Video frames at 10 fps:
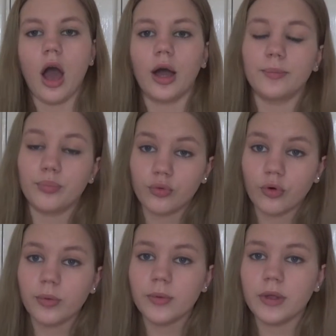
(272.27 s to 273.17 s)
I'd
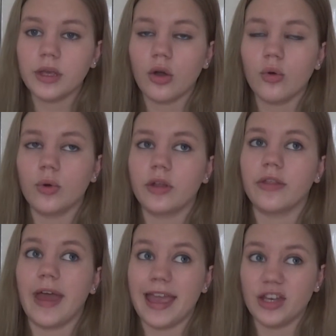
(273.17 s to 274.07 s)
probably go
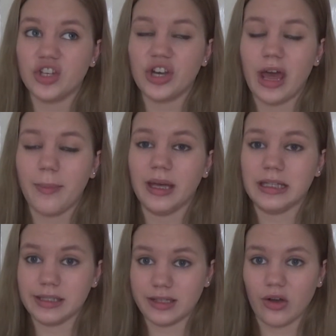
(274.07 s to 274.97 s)
with H&M
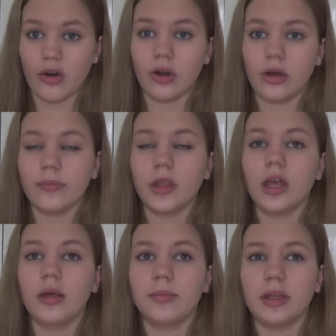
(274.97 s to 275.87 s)
and Zara,
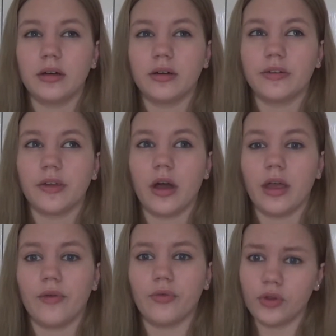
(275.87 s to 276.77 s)
because I
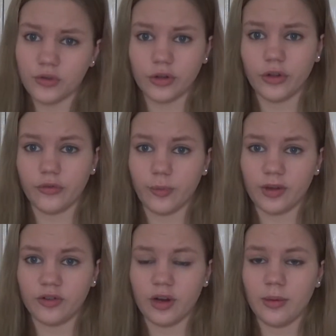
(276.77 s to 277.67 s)
have lots of clothes from
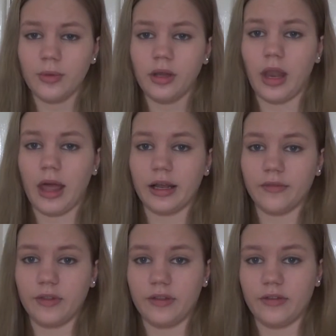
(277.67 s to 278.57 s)
H&M,
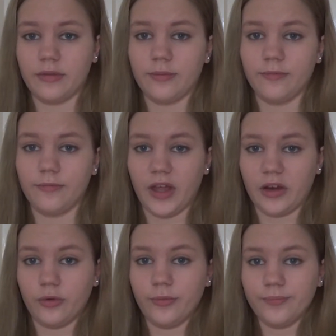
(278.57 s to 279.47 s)
this
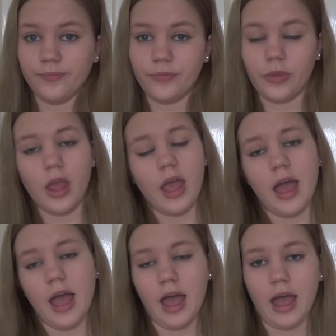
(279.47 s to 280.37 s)
flannel,
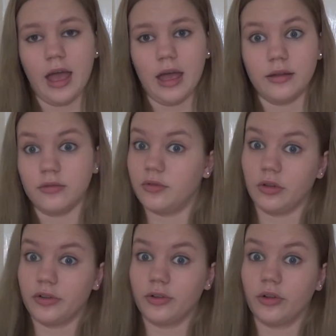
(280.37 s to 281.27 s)
and
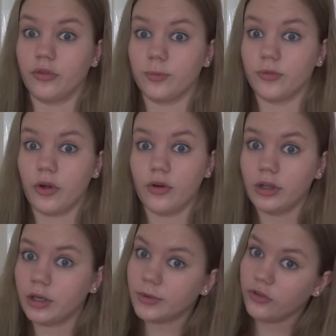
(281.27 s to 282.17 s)
lots of clothes from Zara,
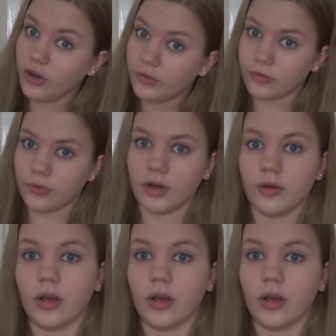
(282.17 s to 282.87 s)
my trousers right now.